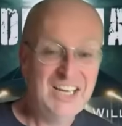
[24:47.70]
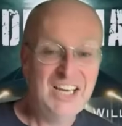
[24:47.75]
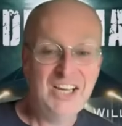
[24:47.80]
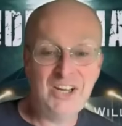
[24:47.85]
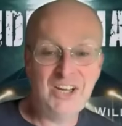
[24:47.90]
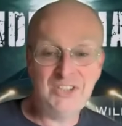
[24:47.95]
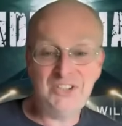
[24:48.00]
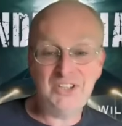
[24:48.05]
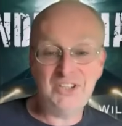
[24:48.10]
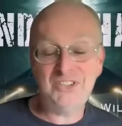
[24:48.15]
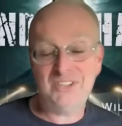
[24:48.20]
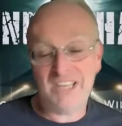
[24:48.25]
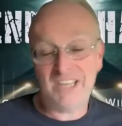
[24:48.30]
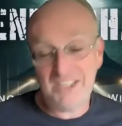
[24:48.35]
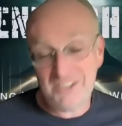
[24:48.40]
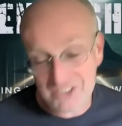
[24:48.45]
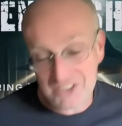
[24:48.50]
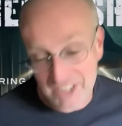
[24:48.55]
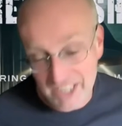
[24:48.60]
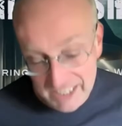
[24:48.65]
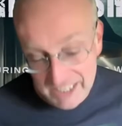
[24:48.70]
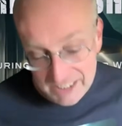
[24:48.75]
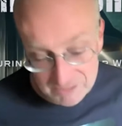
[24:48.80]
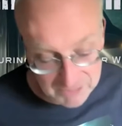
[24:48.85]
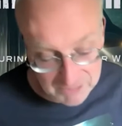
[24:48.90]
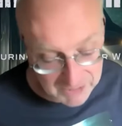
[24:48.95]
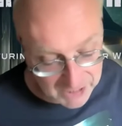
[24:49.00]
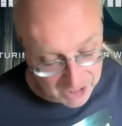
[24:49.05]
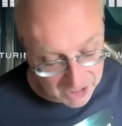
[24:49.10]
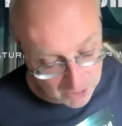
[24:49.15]
Because he's
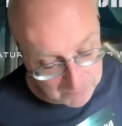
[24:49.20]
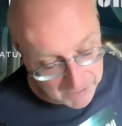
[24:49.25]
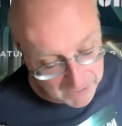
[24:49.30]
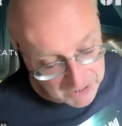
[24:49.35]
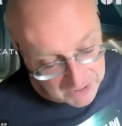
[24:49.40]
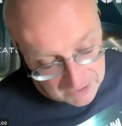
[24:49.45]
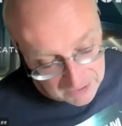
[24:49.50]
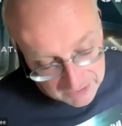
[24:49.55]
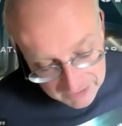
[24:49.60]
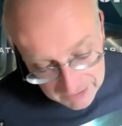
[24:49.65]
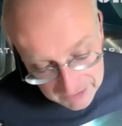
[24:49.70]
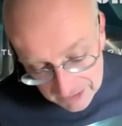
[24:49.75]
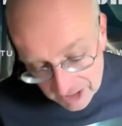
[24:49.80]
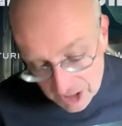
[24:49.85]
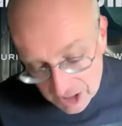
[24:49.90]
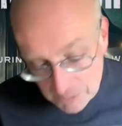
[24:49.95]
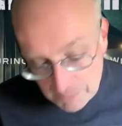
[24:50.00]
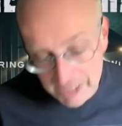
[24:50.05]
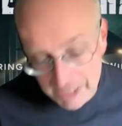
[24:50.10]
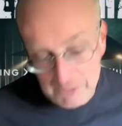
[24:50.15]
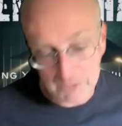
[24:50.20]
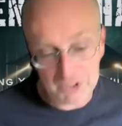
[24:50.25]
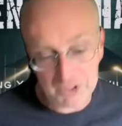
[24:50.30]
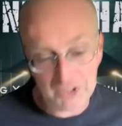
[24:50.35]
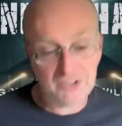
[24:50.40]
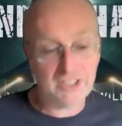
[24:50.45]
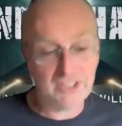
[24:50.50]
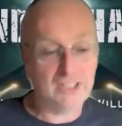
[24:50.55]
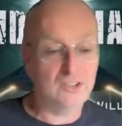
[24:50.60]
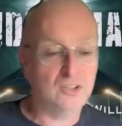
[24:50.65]
saying, basically, you might want to
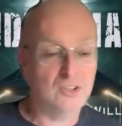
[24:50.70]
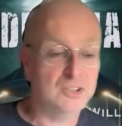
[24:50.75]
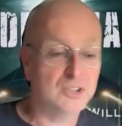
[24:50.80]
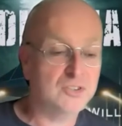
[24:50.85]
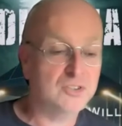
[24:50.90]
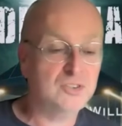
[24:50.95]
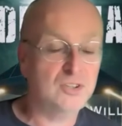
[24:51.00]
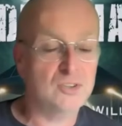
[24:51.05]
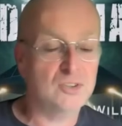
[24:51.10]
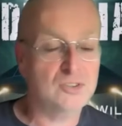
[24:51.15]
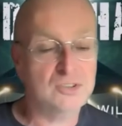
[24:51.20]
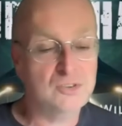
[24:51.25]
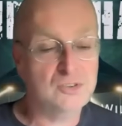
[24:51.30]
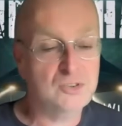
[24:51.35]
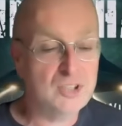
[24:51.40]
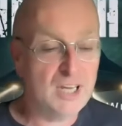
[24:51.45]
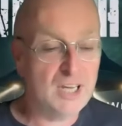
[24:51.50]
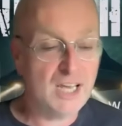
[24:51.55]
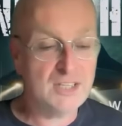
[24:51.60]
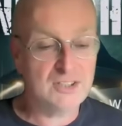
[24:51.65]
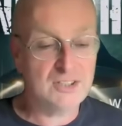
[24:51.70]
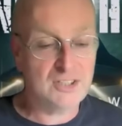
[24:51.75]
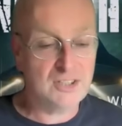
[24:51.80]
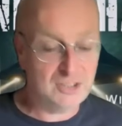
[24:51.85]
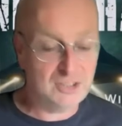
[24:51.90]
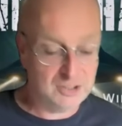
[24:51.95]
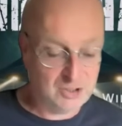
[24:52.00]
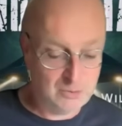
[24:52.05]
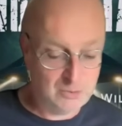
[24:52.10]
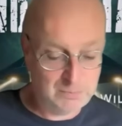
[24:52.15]
sell all your stocks and shares because
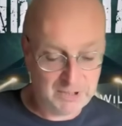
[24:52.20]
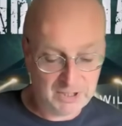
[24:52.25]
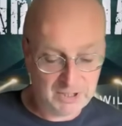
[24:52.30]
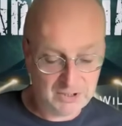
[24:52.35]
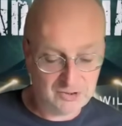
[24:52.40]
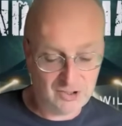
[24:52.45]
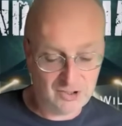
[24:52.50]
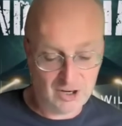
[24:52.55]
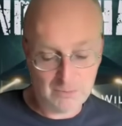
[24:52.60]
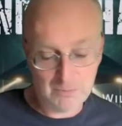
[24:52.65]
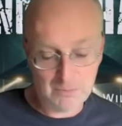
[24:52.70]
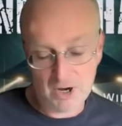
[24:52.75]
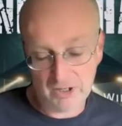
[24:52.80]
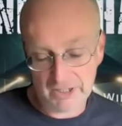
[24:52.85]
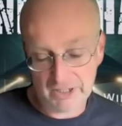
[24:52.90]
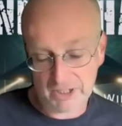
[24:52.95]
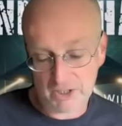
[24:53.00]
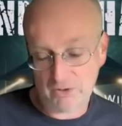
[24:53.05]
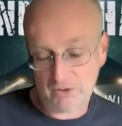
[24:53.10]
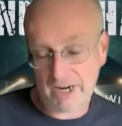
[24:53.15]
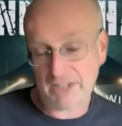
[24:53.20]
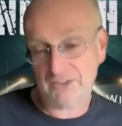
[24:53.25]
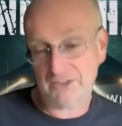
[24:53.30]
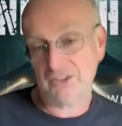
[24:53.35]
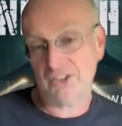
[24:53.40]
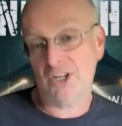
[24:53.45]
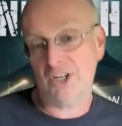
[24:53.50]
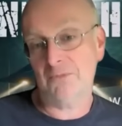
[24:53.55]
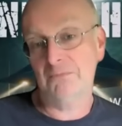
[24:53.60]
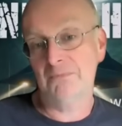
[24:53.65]
there could be a stock market crash
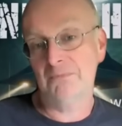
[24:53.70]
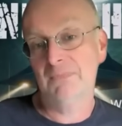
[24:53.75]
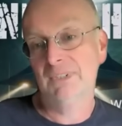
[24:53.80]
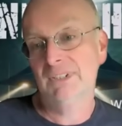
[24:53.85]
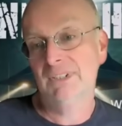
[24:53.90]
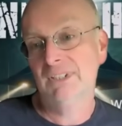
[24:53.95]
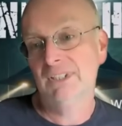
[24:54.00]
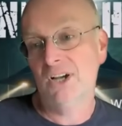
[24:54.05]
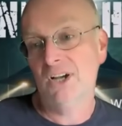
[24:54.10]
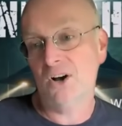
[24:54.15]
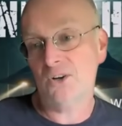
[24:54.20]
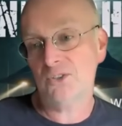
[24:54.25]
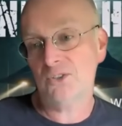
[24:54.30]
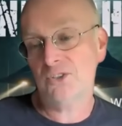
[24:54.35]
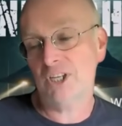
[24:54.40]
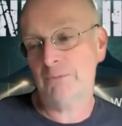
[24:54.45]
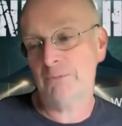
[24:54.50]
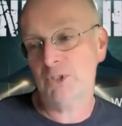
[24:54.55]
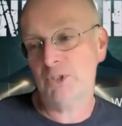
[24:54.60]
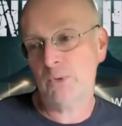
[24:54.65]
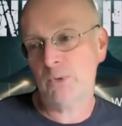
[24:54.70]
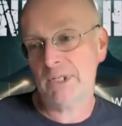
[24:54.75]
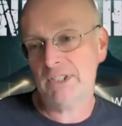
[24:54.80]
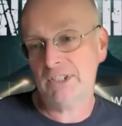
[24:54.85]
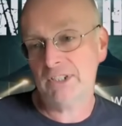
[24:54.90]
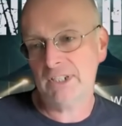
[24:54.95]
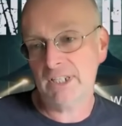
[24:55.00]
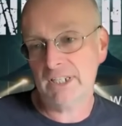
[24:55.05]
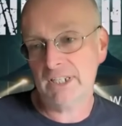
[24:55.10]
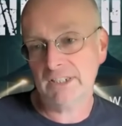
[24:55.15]
come October
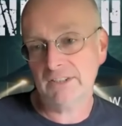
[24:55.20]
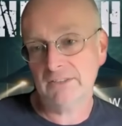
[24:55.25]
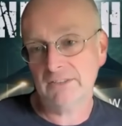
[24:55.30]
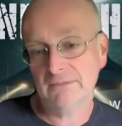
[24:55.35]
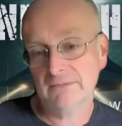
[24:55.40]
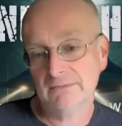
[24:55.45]
29.